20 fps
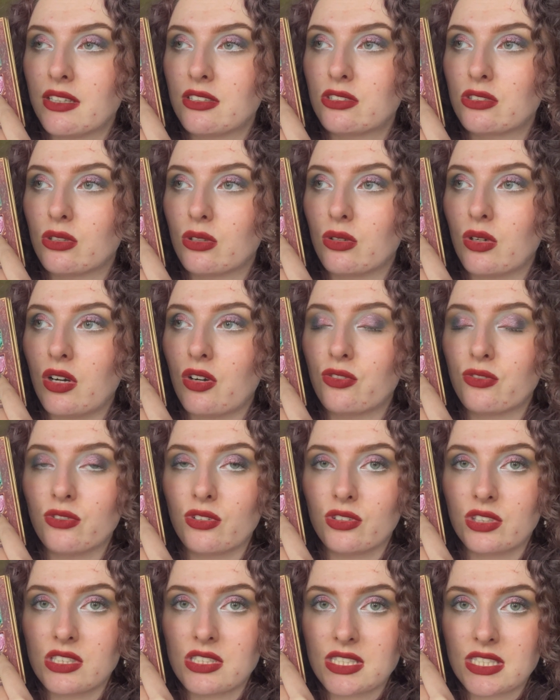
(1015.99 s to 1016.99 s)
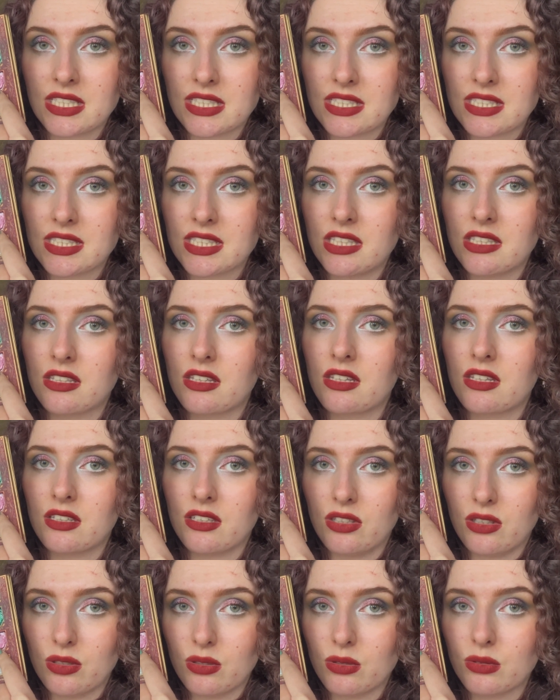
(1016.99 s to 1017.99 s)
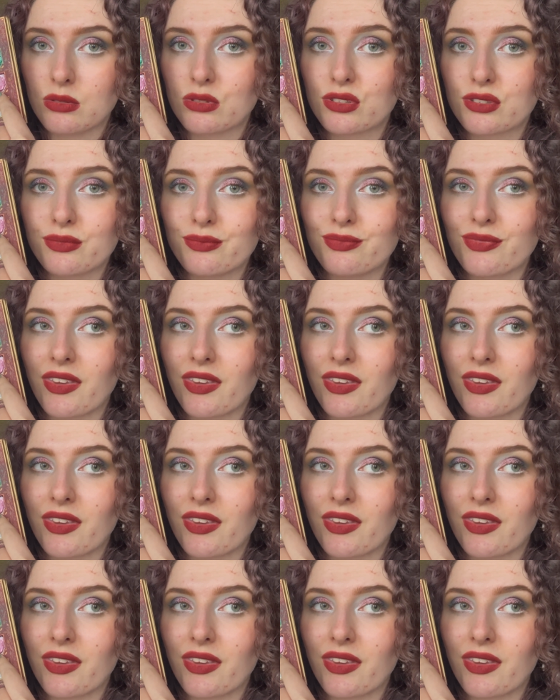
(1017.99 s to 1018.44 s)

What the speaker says: So on its 16th use,